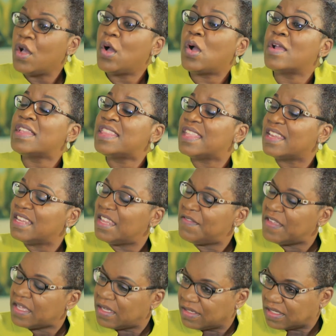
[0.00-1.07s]
or a
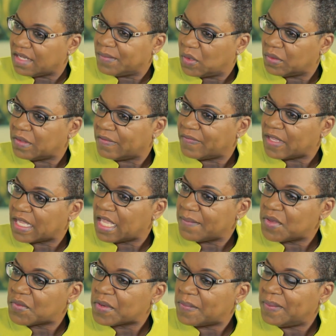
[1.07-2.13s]
significant amount of it can
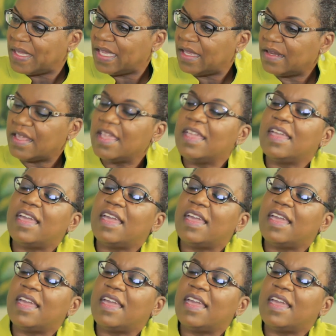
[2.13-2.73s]
be repaid,